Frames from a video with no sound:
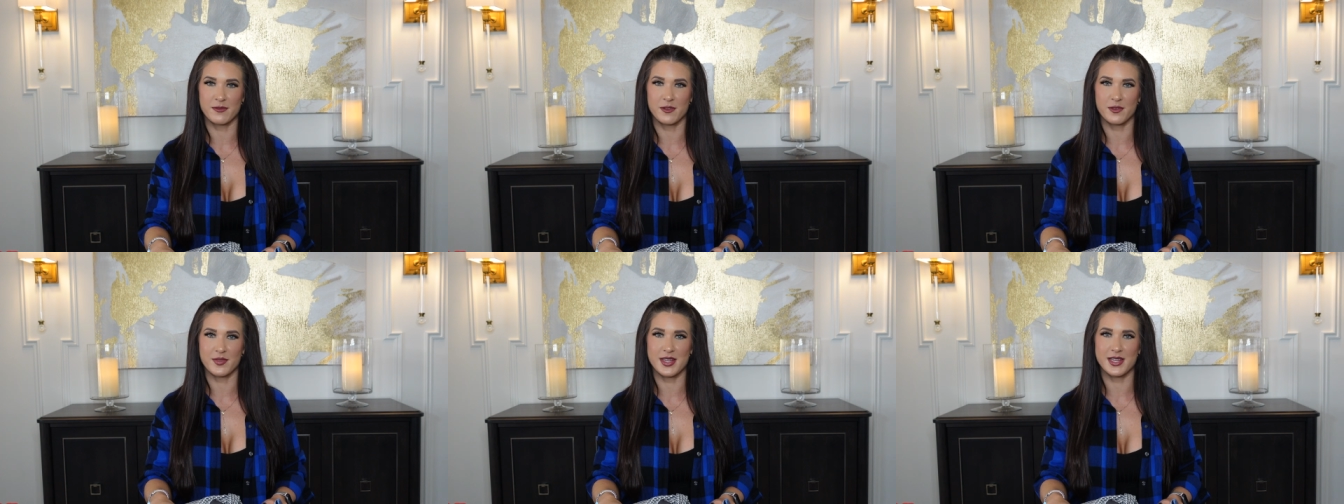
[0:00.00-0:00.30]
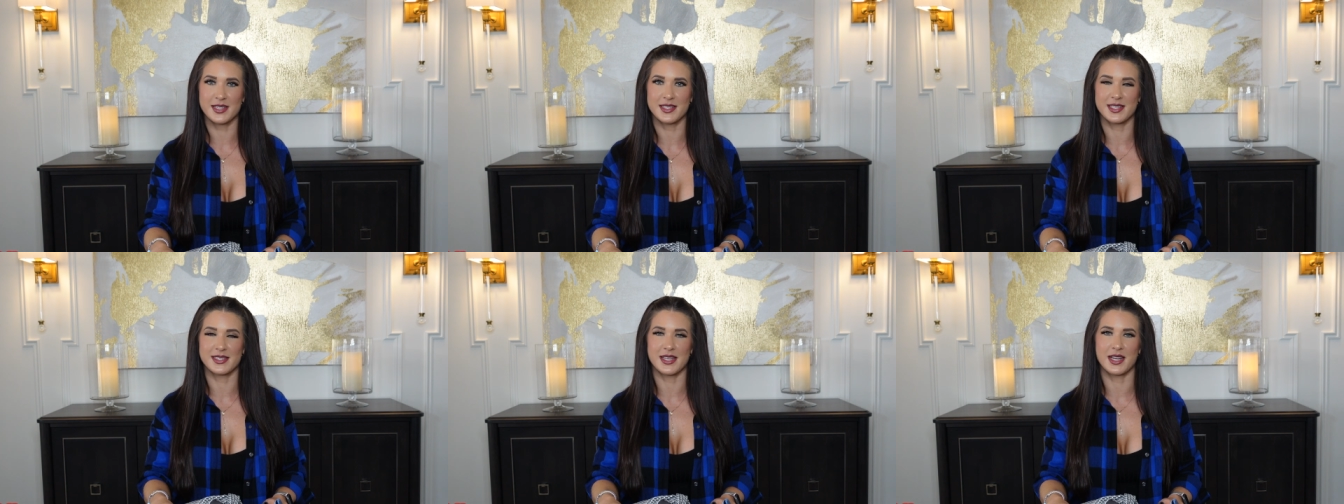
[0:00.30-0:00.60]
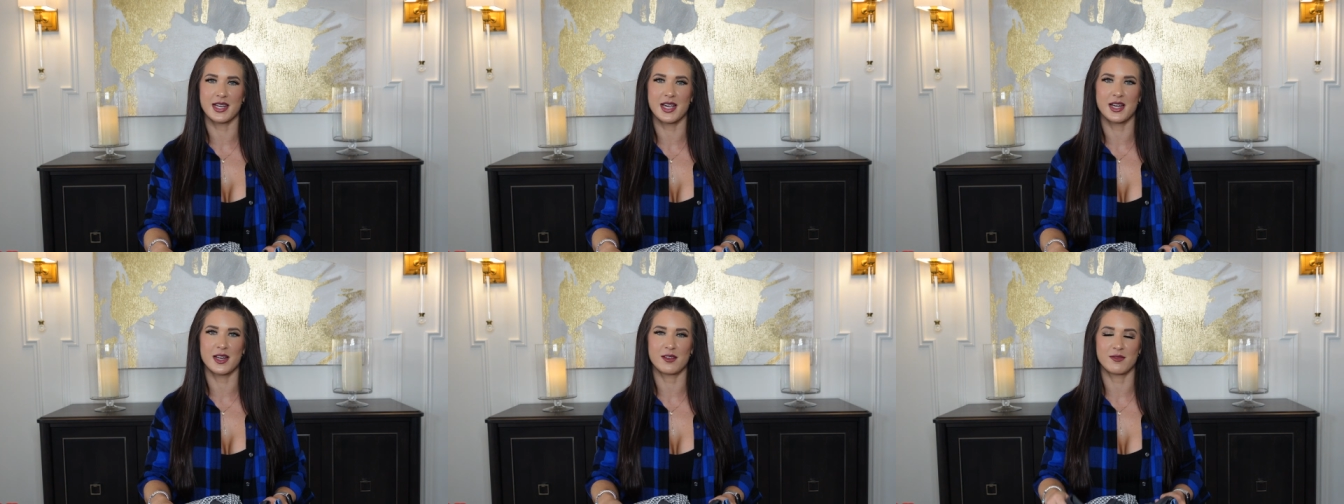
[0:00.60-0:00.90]
for these as I
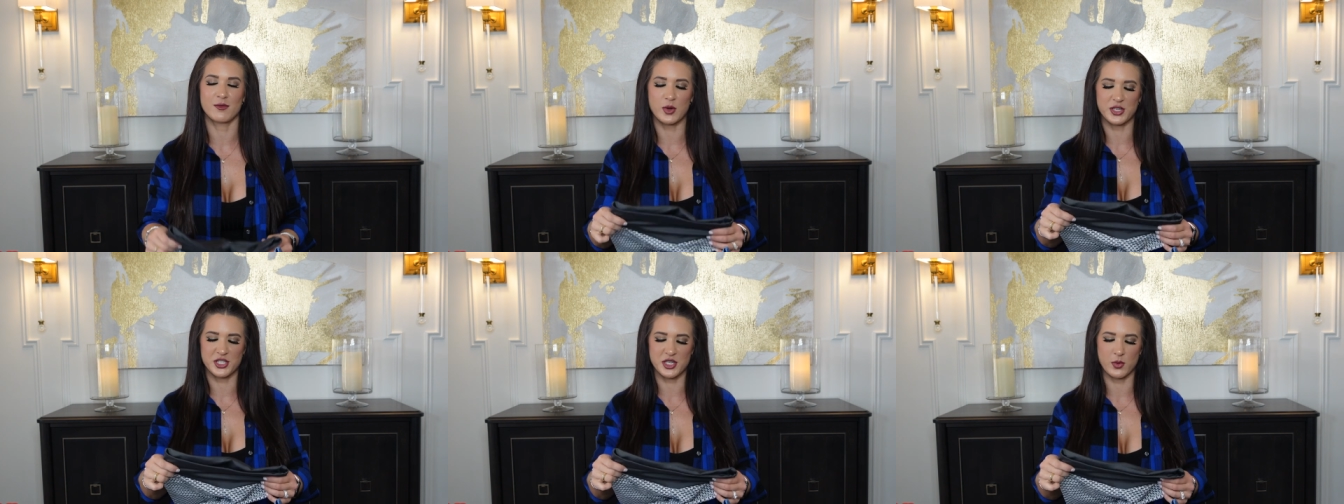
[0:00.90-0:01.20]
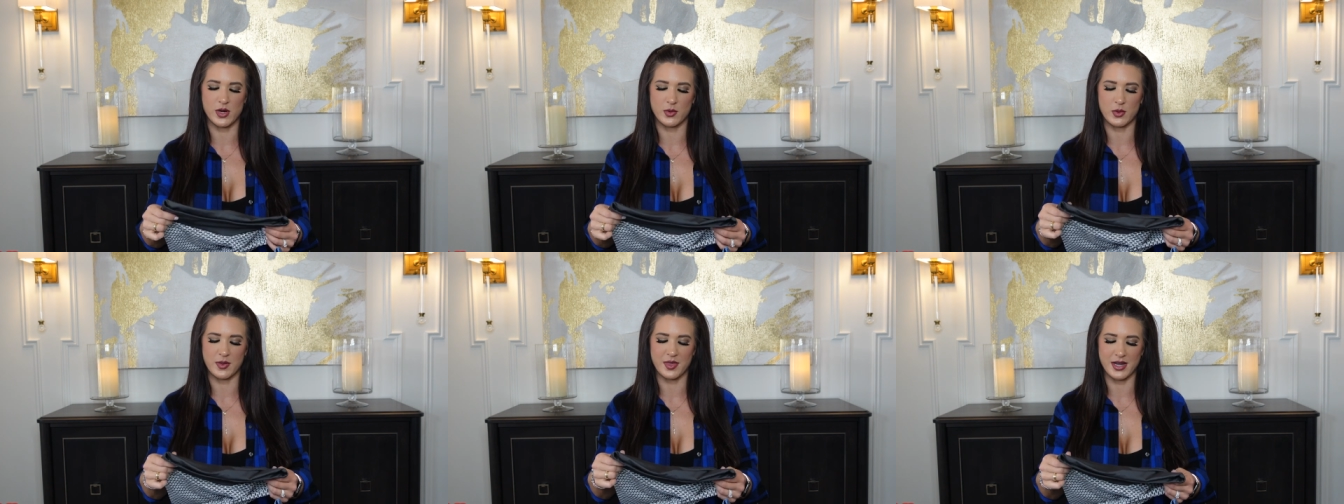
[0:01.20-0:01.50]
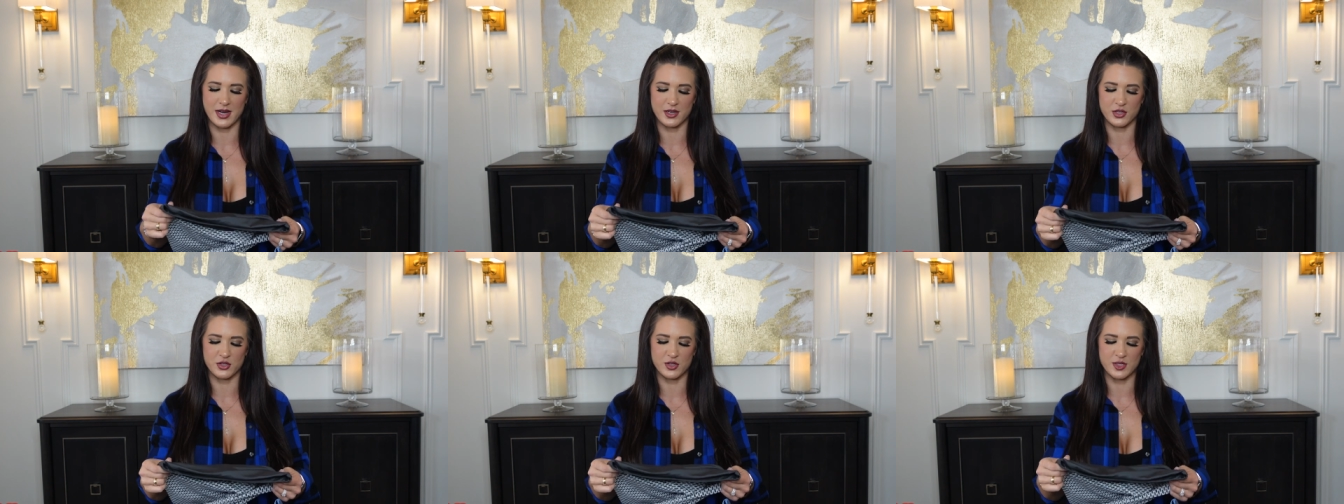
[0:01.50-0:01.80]
kind of wish I went with an
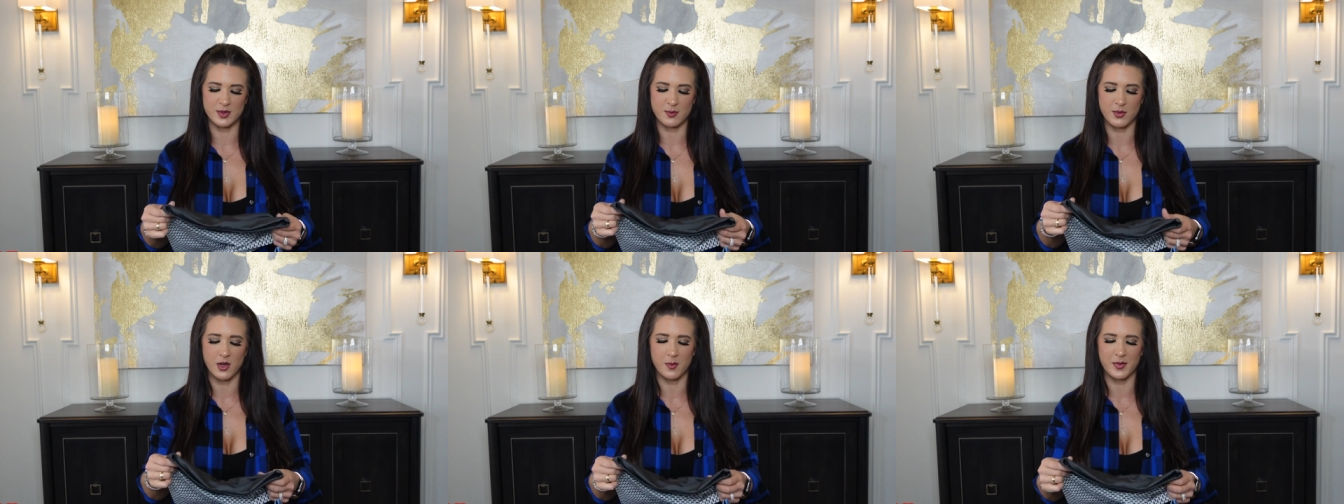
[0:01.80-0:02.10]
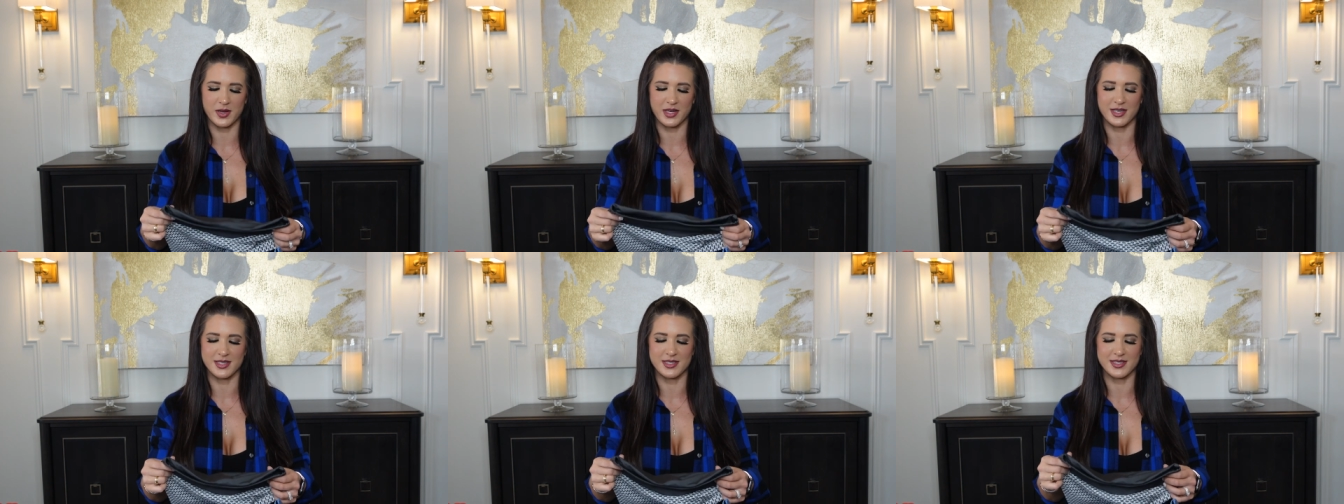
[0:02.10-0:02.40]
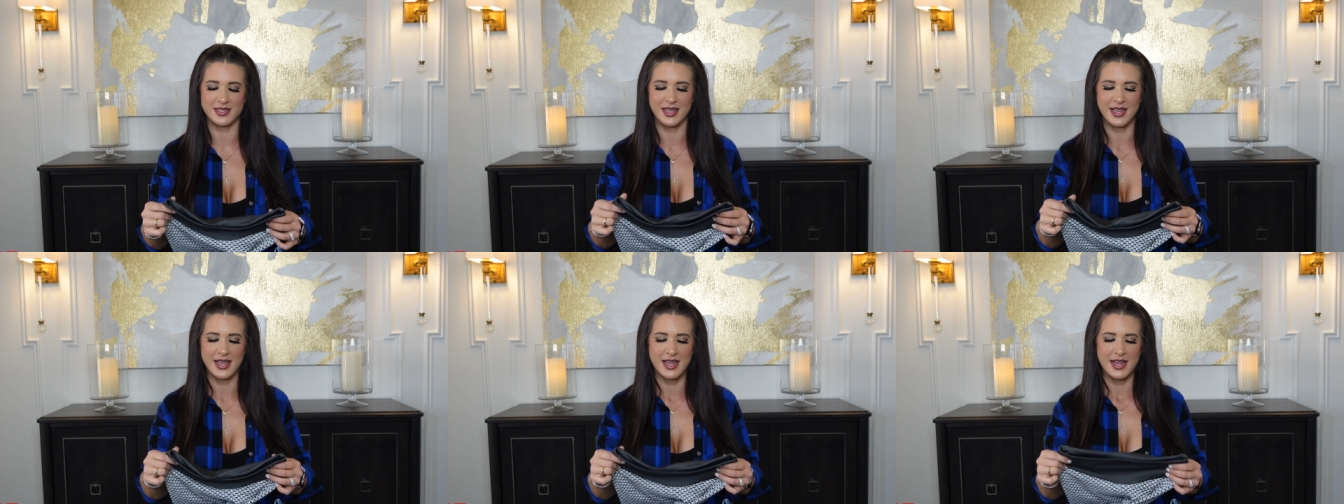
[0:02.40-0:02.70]
extra small
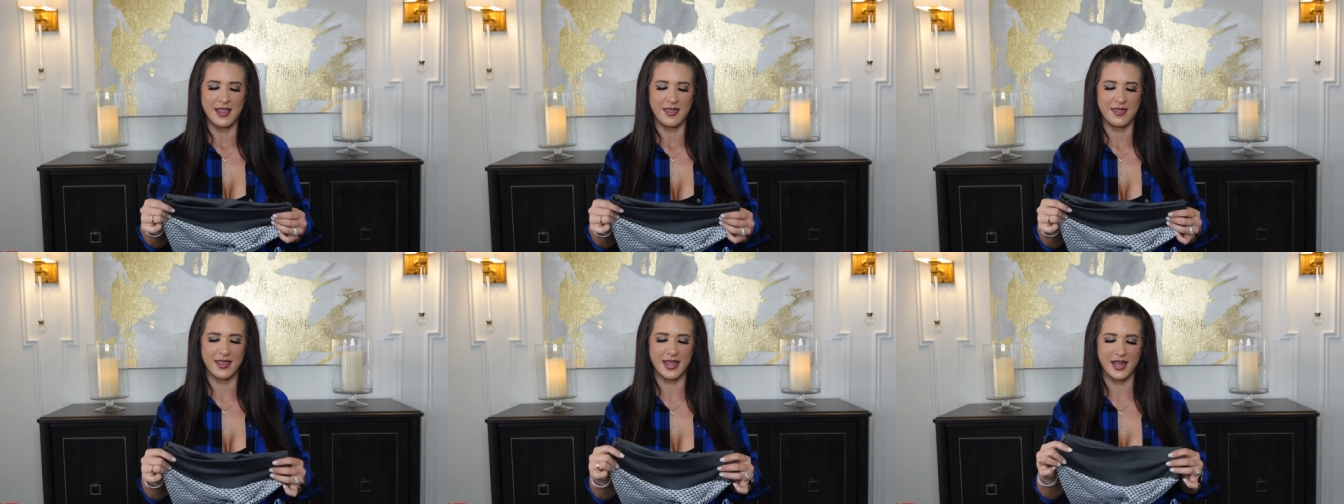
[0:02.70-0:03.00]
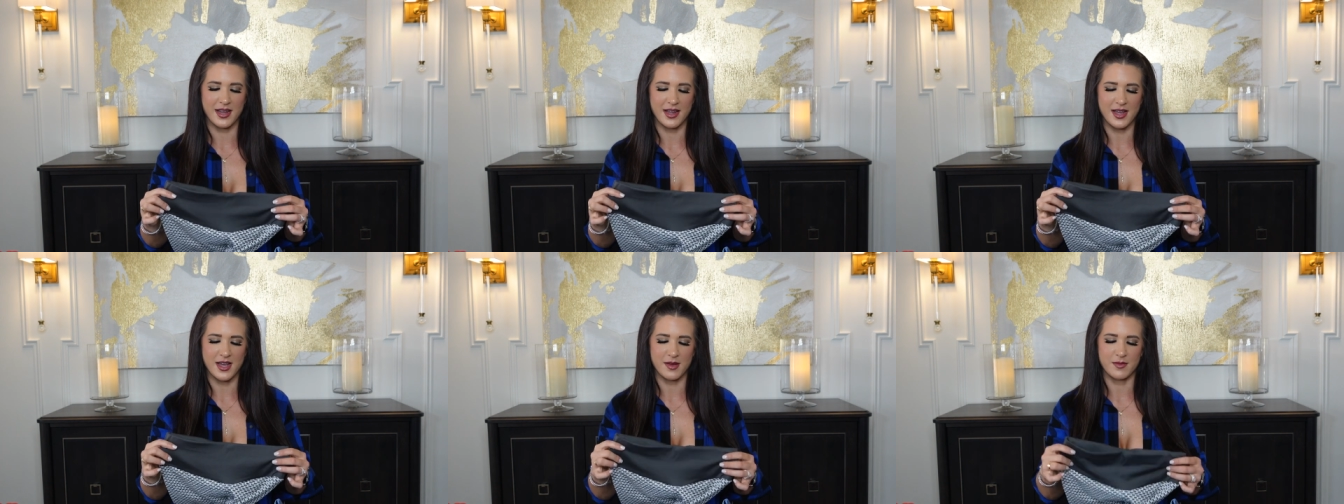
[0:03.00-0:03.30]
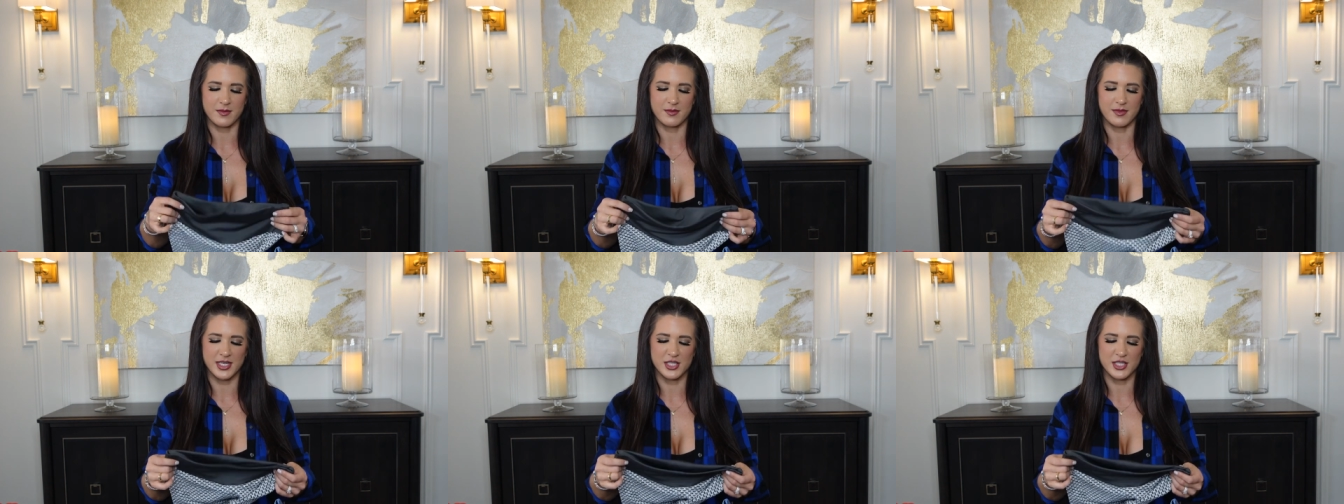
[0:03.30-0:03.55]
because they, um,